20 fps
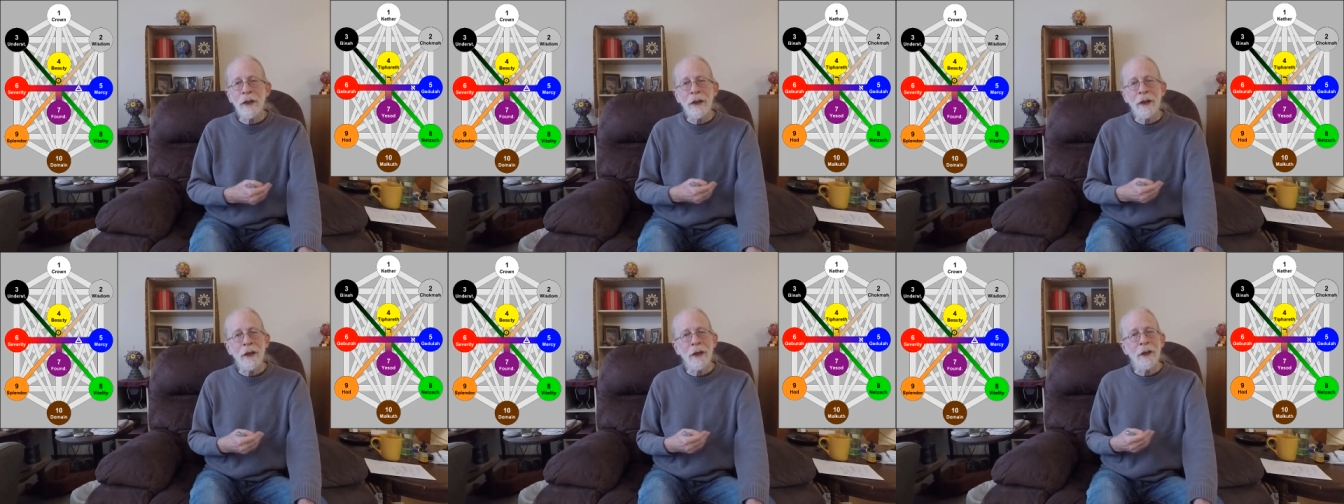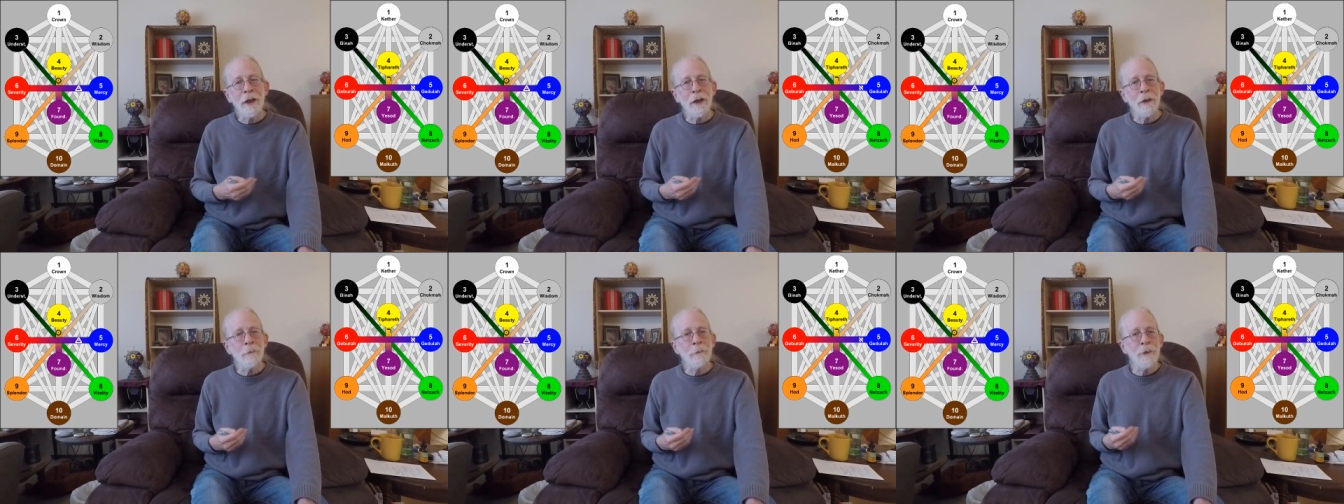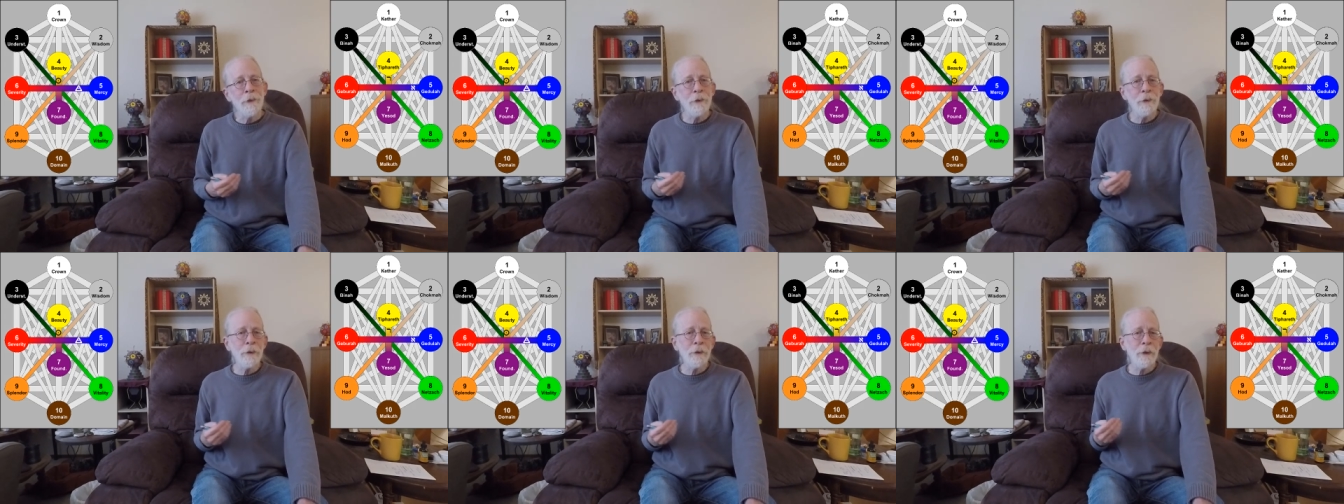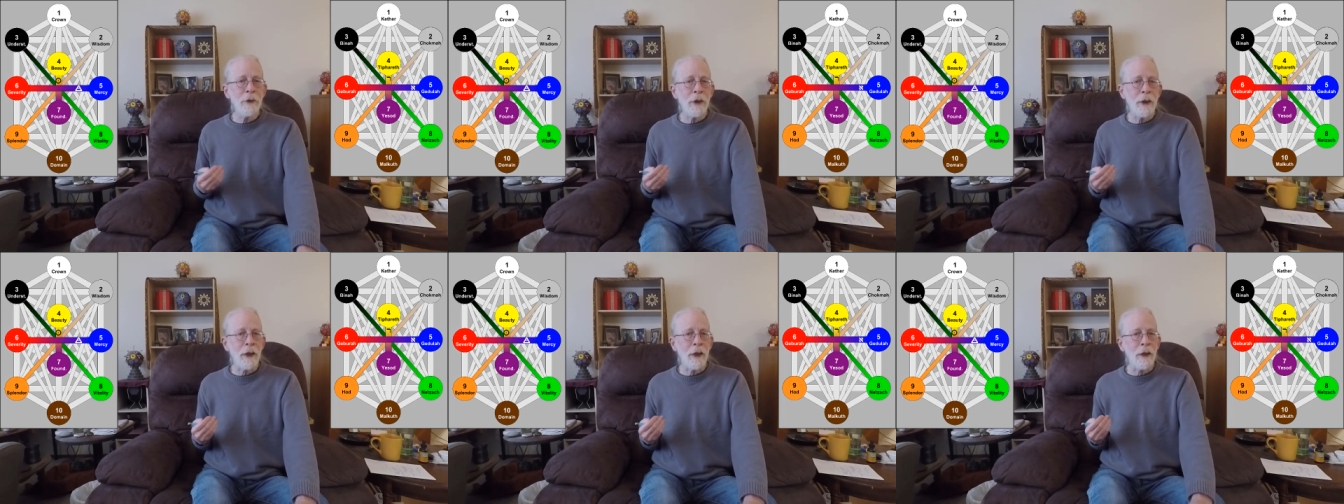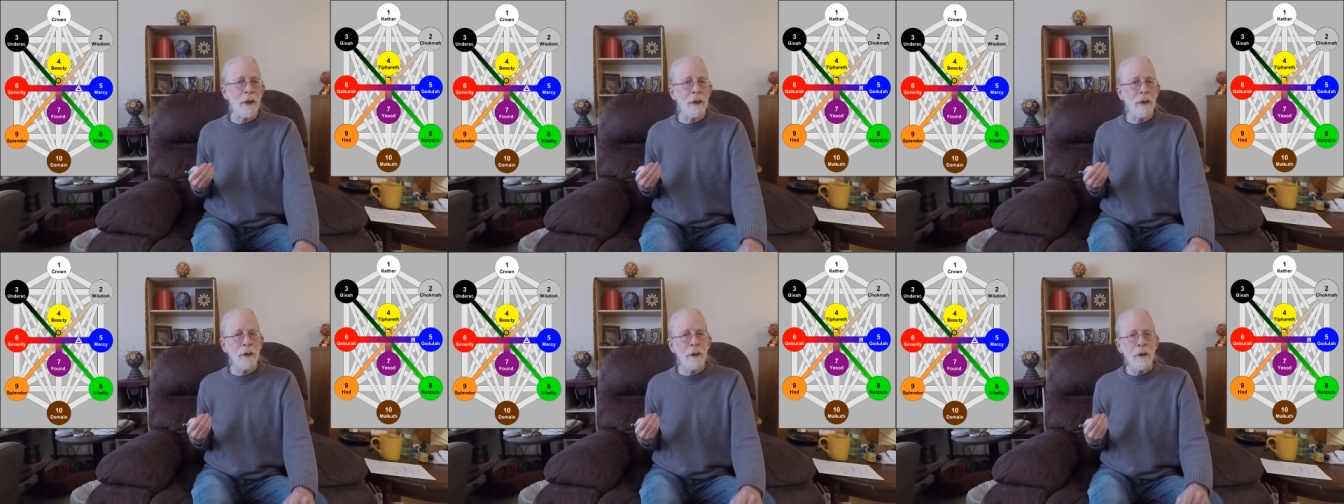and
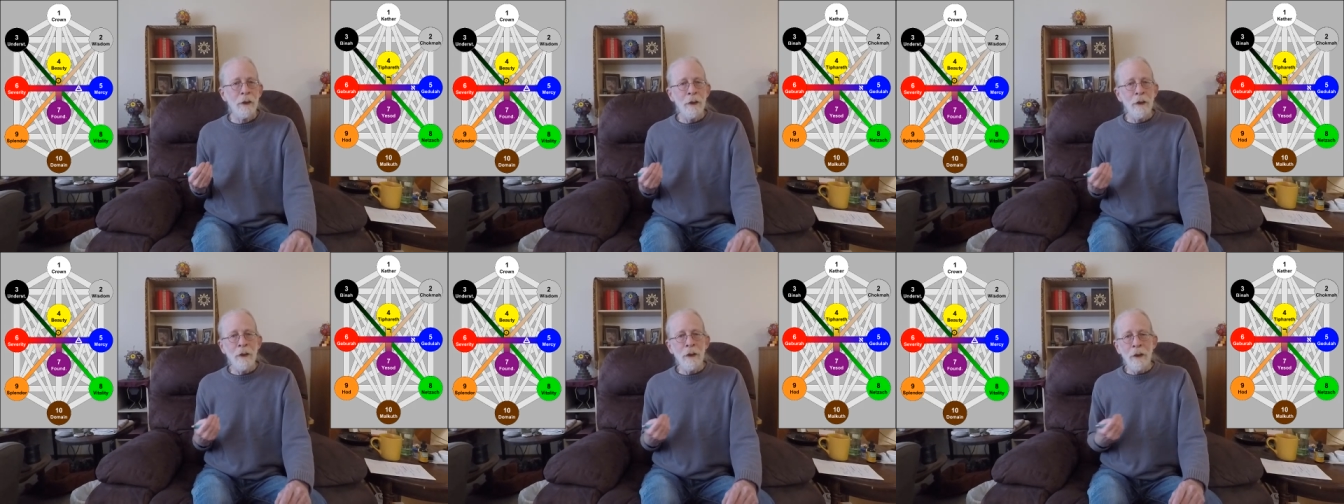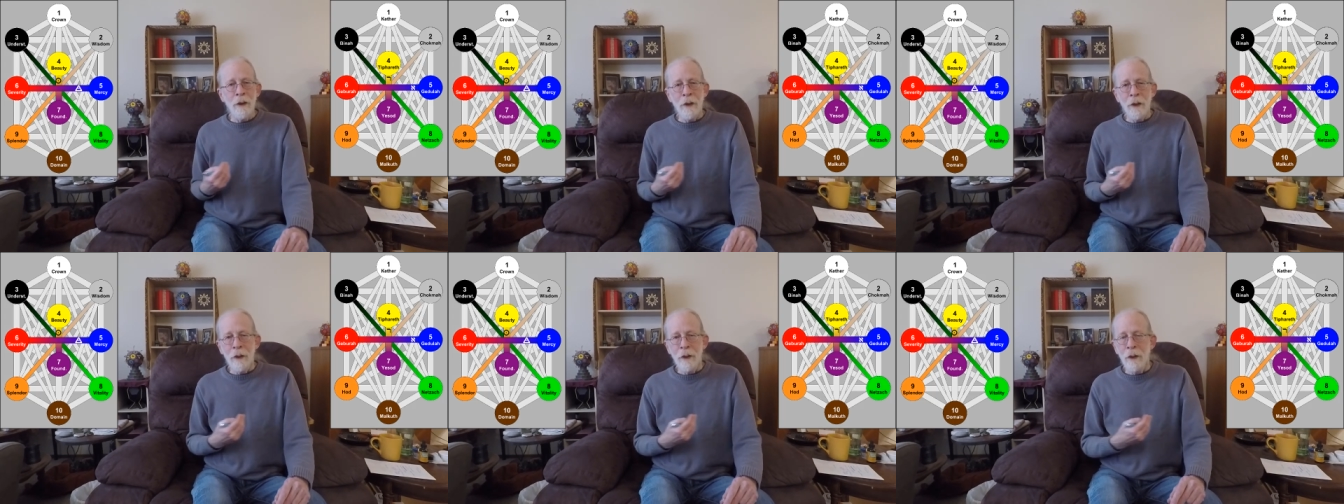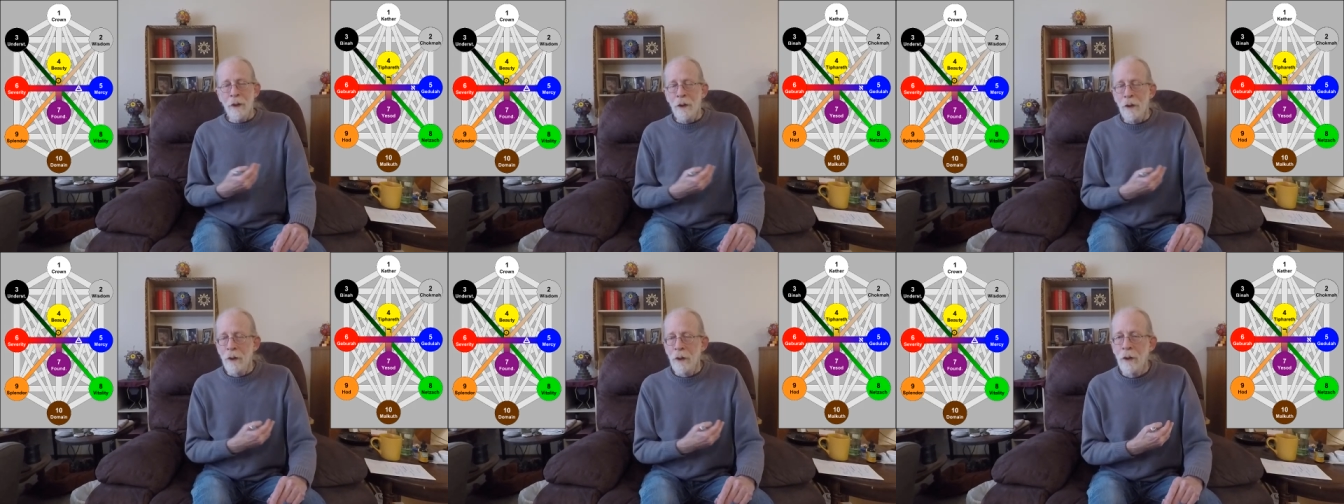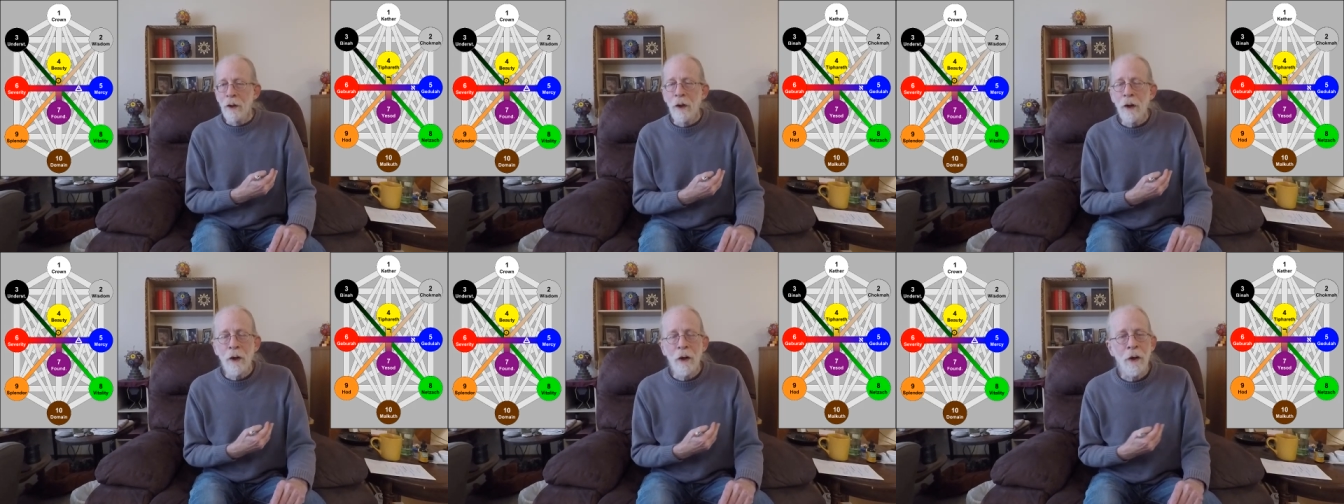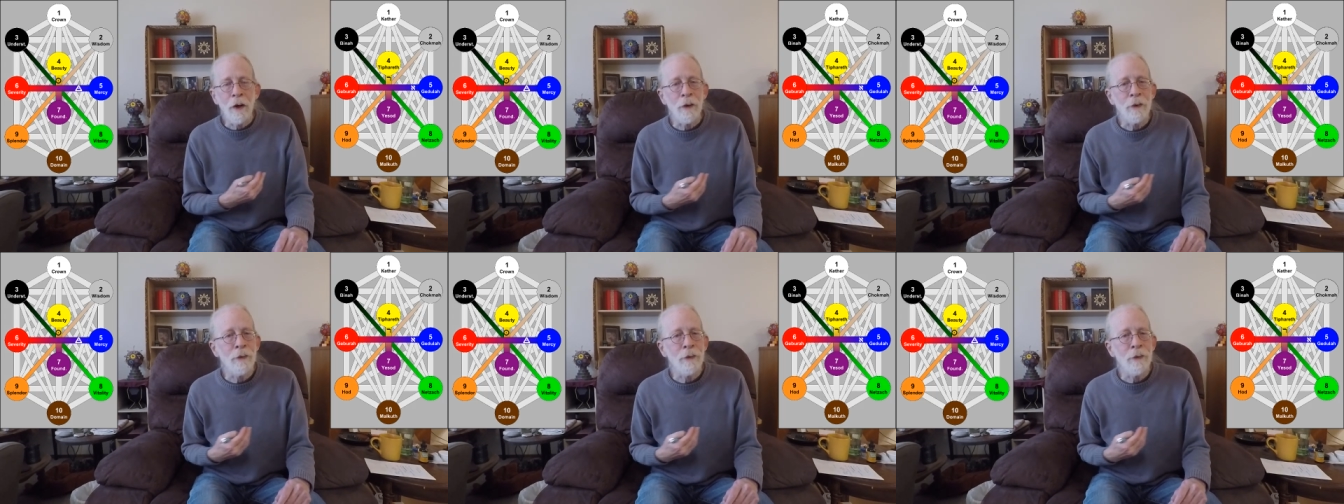Gebura are